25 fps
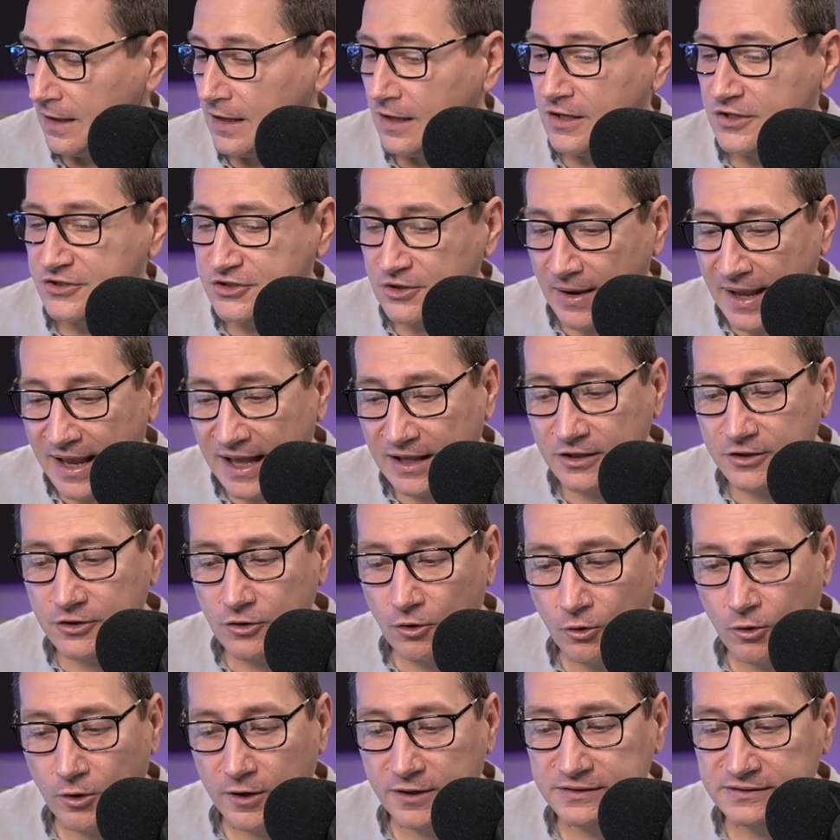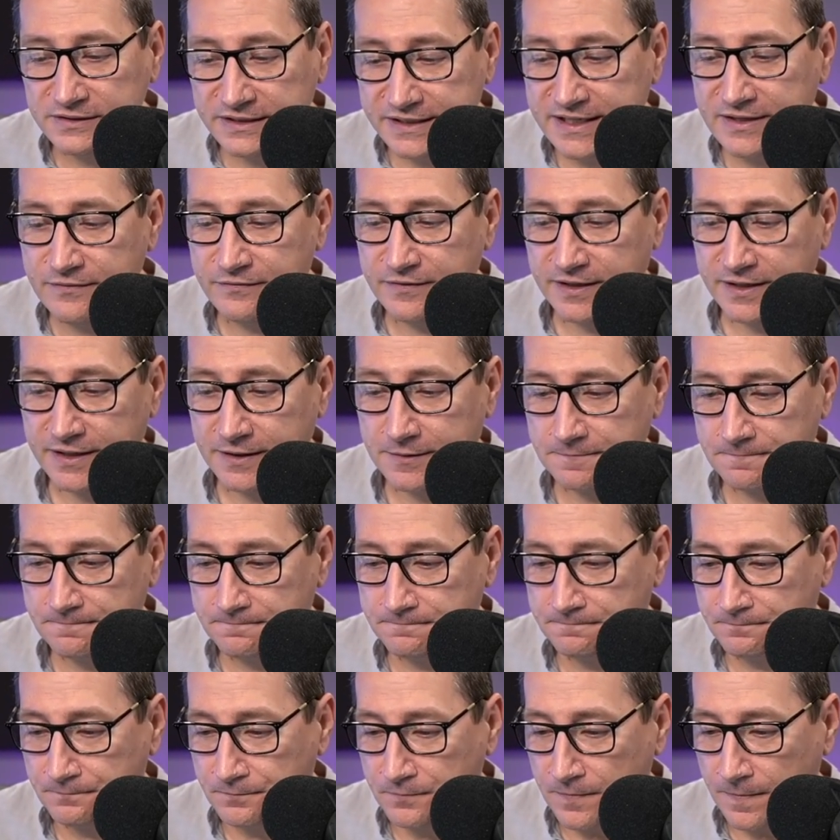So Alan Horn leaving
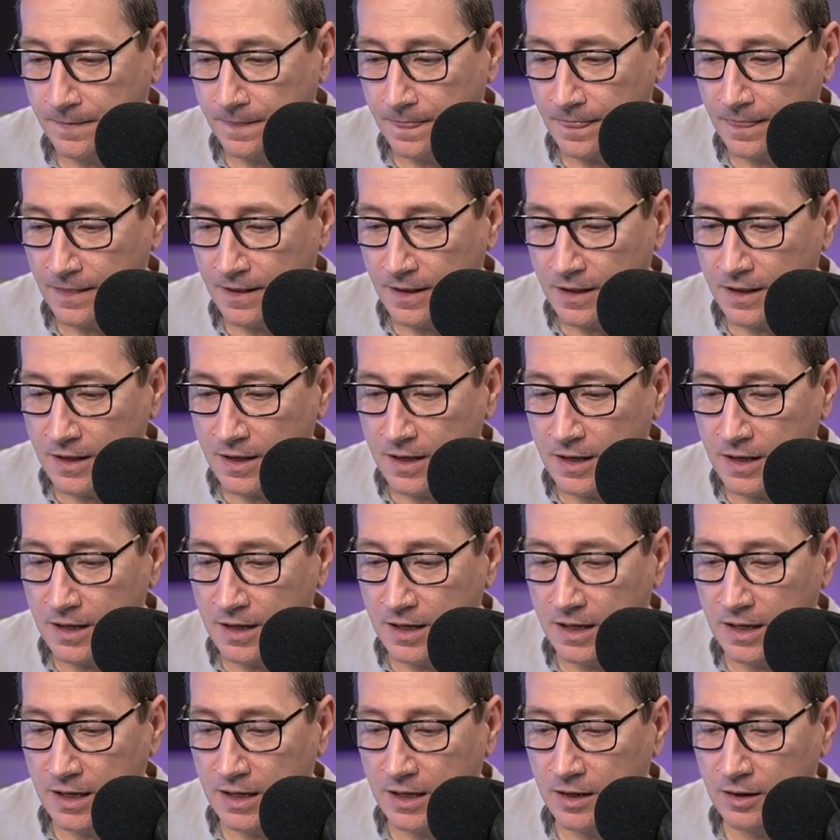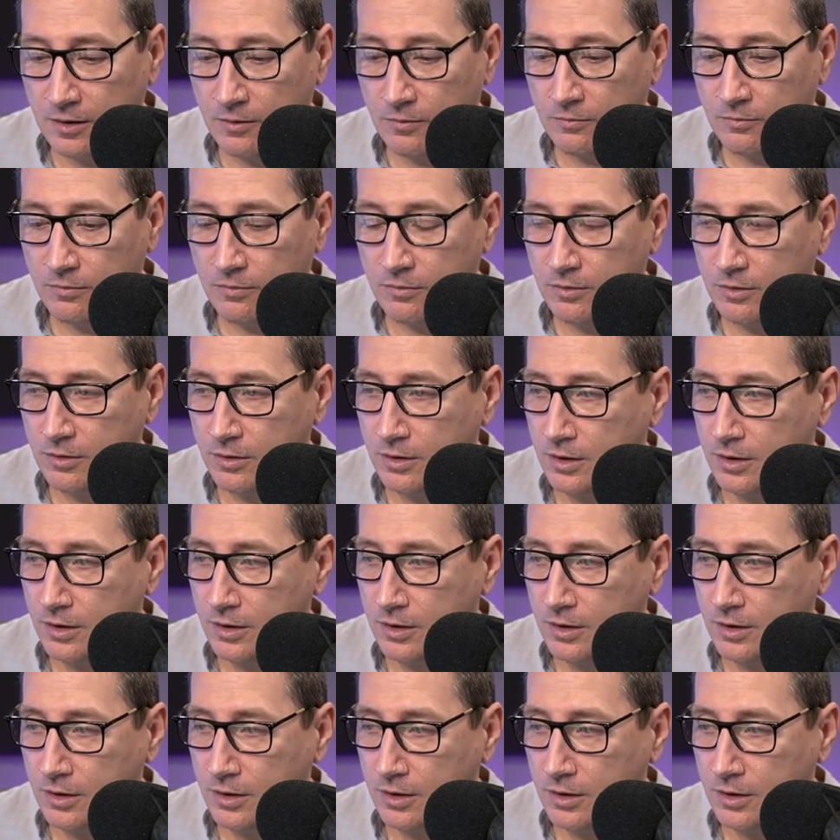um,